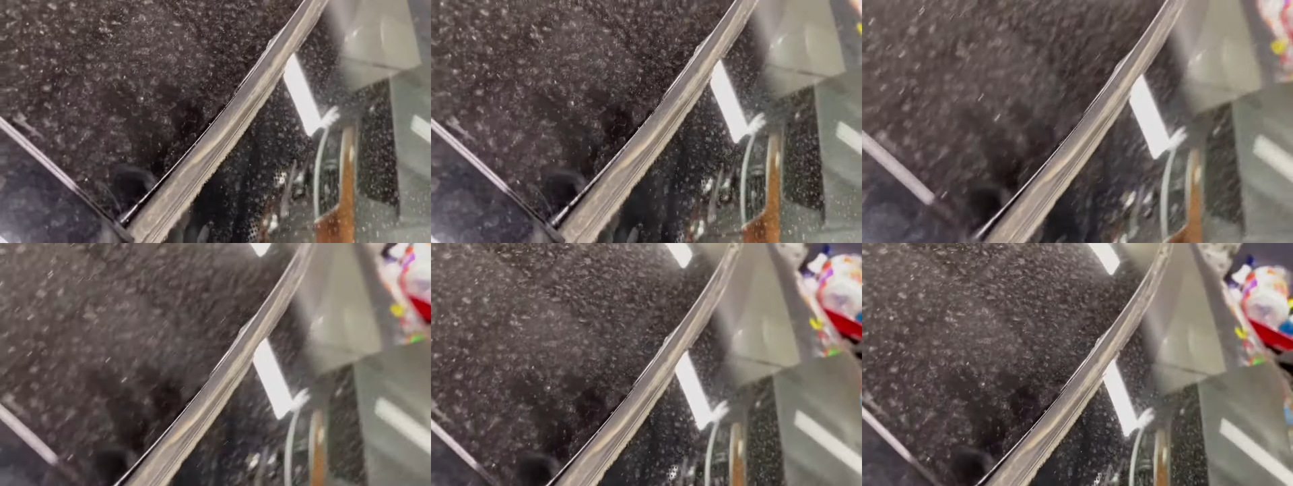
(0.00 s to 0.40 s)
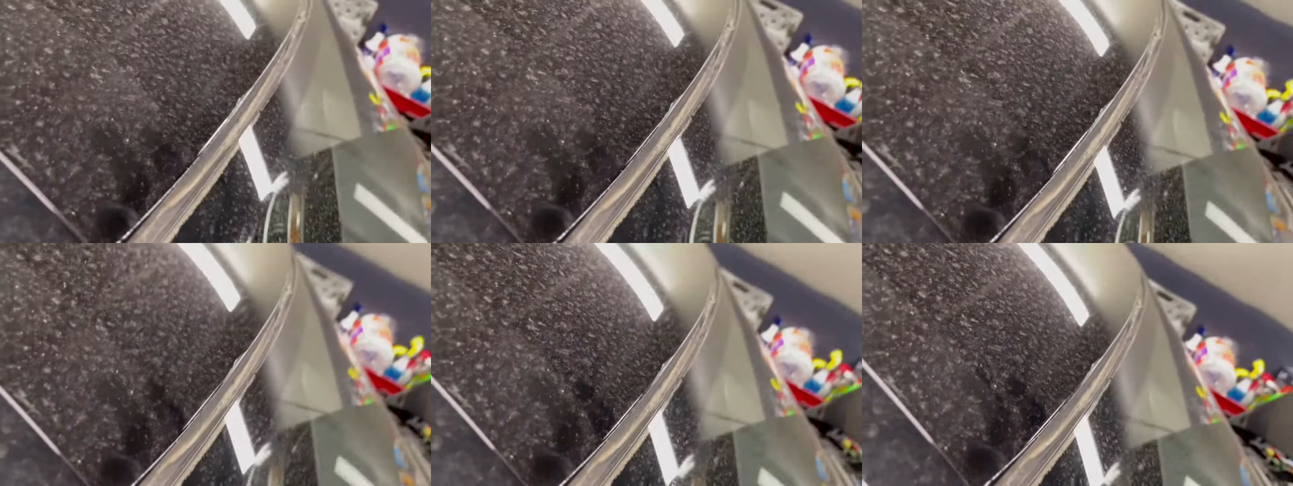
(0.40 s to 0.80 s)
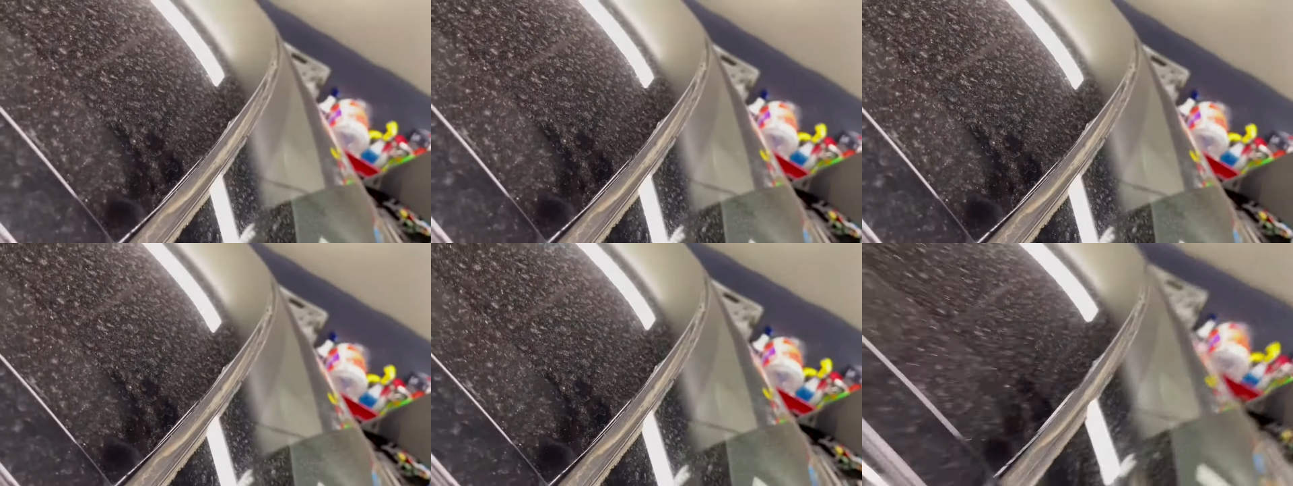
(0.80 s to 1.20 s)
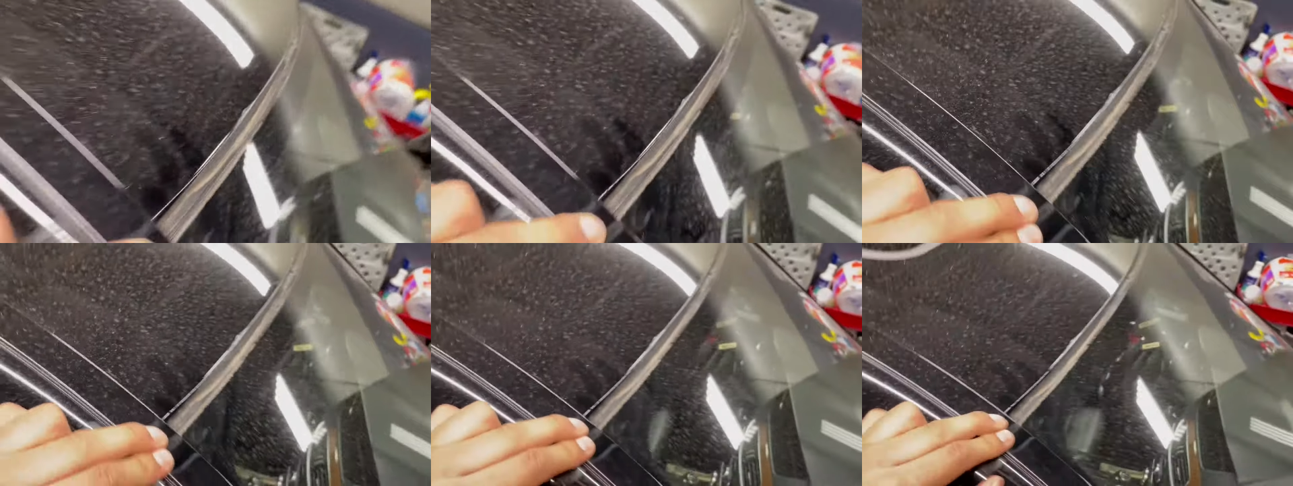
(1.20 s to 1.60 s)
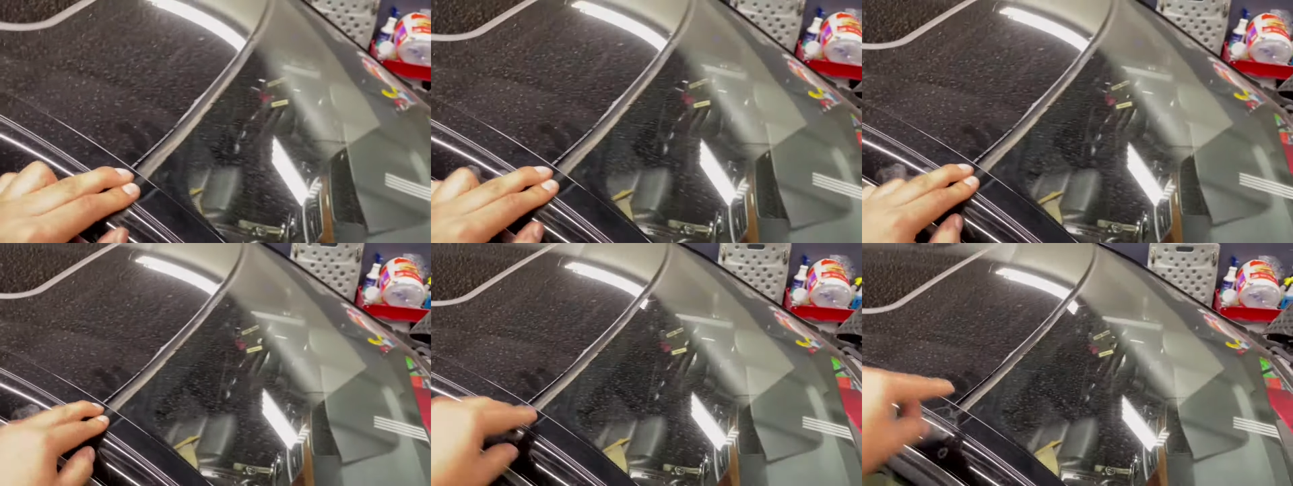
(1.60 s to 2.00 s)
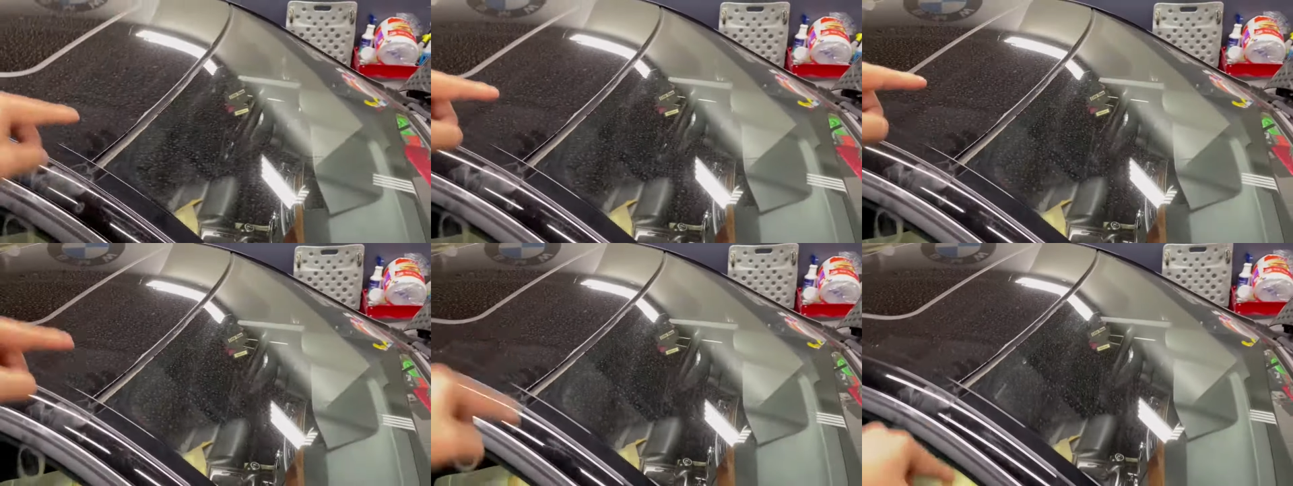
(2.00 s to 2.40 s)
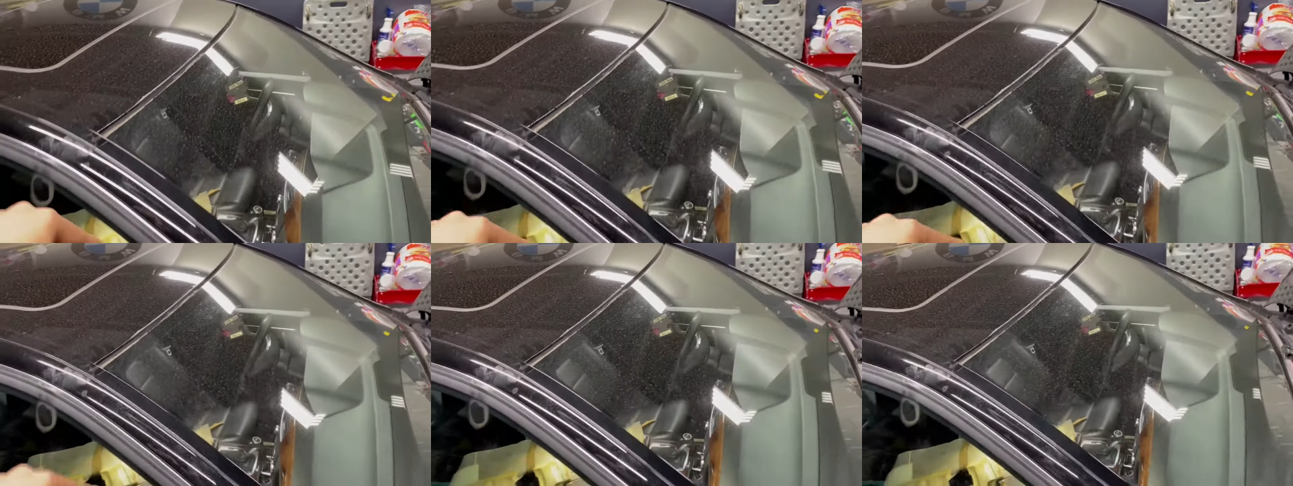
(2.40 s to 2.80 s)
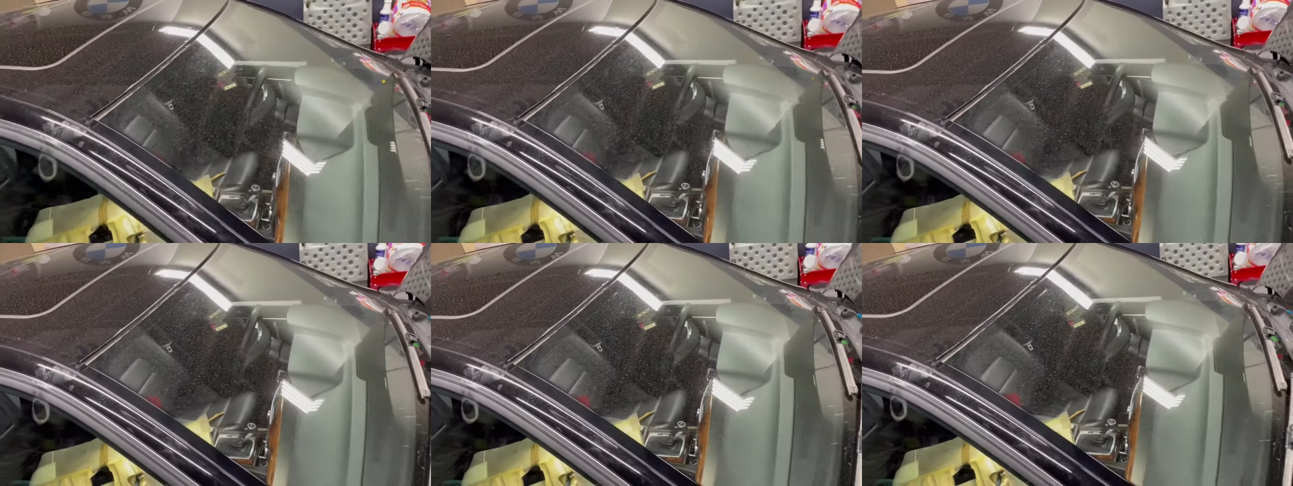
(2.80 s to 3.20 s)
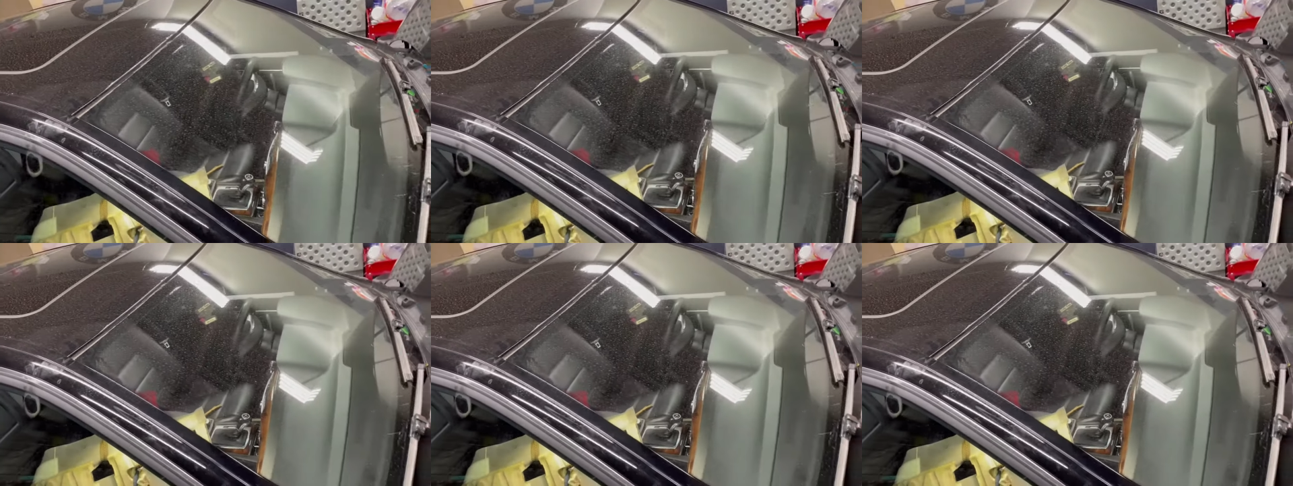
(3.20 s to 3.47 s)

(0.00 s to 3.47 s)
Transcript: [unreadable: no face in view]